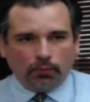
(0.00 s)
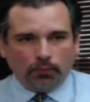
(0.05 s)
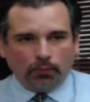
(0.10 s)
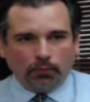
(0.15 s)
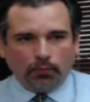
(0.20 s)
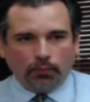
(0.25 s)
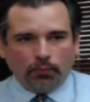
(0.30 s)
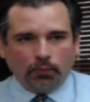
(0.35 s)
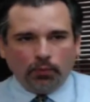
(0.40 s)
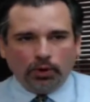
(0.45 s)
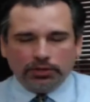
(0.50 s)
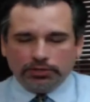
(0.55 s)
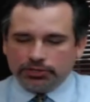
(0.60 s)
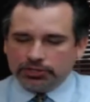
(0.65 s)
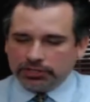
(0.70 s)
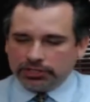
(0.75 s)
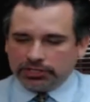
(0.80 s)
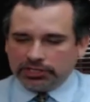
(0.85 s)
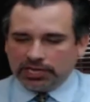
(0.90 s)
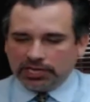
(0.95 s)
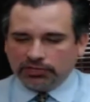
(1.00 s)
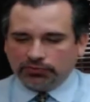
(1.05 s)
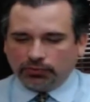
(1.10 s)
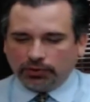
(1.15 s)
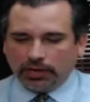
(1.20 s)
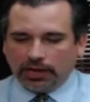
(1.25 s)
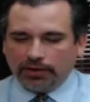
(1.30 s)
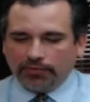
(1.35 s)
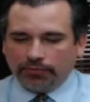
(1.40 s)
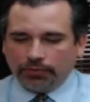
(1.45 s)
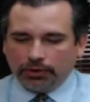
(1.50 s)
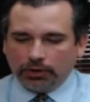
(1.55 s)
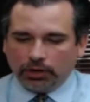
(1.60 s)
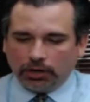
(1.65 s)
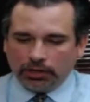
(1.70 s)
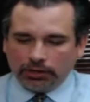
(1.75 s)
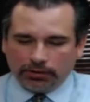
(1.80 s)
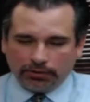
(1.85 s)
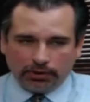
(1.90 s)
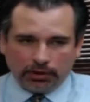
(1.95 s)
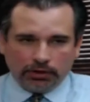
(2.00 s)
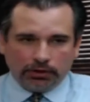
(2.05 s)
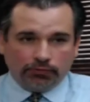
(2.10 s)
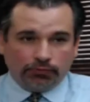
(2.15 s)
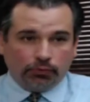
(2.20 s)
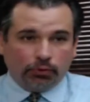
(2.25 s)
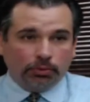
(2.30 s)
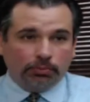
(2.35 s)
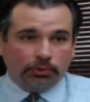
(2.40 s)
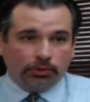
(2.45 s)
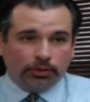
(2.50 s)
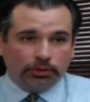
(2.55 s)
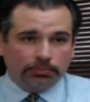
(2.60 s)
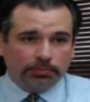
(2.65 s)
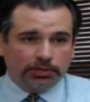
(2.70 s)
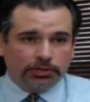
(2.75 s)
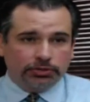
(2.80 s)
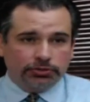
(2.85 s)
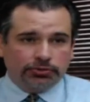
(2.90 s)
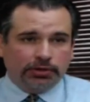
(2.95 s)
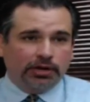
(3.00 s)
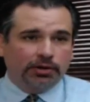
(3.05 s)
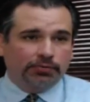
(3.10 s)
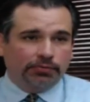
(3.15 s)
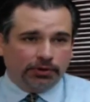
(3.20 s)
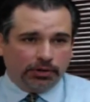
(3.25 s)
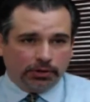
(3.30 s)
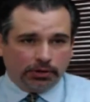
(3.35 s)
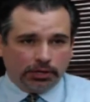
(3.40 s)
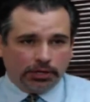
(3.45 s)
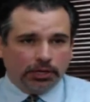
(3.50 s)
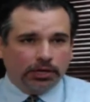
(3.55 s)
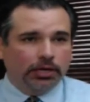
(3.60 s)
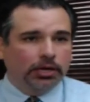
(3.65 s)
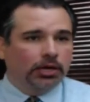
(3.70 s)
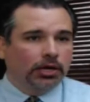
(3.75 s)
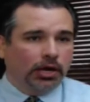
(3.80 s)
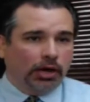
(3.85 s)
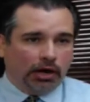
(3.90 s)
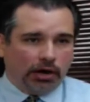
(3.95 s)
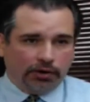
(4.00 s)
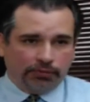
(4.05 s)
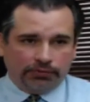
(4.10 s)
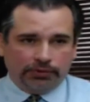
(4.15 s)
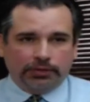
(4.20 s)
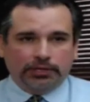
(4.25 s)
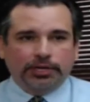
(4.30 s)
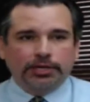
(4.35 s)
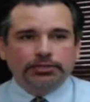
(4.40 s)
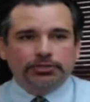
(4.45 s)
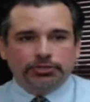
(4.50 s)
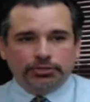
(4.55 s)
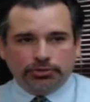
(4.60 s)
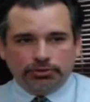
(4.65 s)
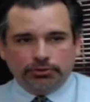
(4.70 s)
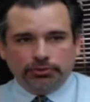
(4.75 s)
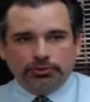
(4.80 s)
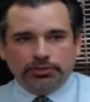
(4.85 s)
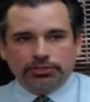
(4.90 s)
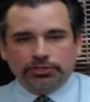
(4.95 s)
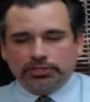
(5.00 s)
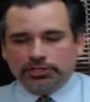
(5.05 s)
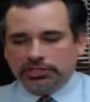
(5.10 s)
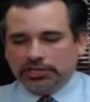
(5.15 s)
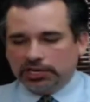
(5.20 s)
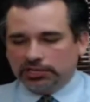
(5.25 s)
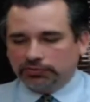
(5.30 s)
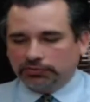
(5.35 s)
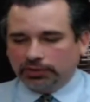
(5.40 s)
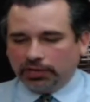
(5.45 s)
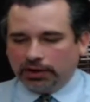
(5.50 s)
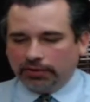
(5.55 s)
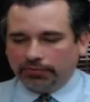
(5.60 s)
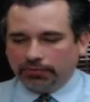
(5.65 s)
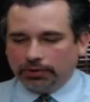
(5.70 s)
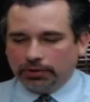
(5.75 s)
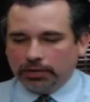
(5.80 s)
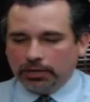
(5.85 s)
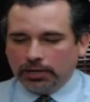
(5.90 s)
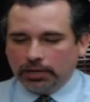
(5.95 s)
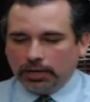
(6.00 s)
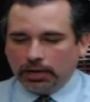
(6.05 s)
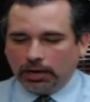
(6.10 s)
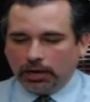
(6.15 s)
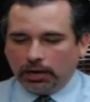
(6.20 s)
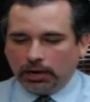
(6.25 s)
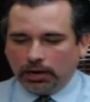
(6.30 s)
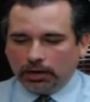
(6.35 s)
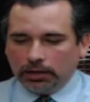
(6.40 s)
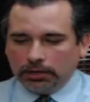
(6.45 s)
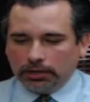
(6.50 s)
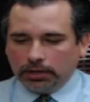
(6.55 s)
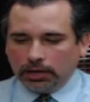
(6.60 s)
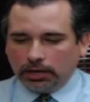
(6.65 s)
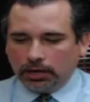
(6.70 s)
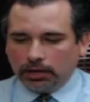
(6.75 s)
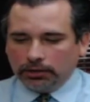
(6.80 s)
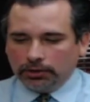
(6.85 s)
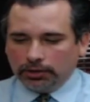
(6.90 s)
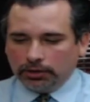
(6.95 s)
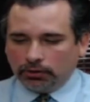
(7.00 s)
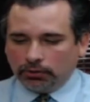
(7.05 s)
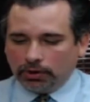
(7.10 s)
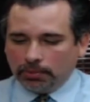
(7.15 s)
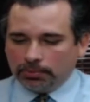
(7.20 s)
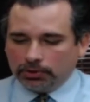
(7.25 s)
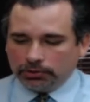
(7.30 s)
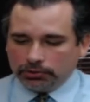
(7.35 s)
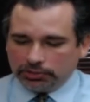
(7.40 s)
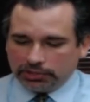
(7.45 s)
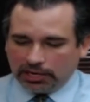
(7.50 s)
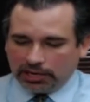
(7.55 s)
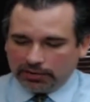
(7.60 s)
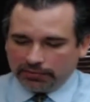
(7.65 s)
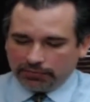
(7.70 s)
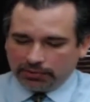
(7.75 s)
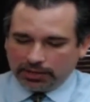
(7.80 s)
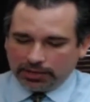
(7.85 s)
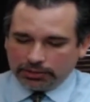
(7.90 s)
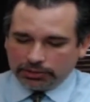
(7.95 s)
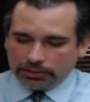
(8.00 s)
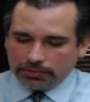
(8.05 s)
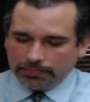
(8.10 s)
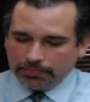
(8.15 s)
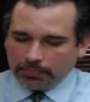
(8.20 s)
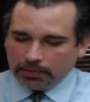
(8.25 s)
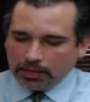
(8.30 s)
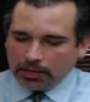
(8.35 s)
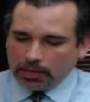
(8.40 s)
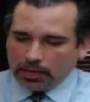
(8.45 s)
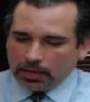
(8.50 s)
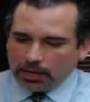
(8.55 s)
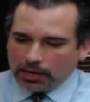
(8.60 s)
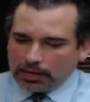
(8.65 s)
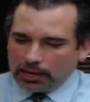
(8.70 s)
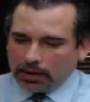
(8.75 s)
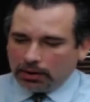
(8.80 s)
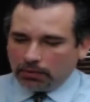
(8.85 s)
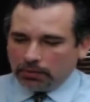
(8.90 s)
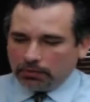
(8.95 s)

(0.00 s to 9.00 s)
one successful effort on the formal administrative hearing often leads to a successful effort on the criminal side of things. Now,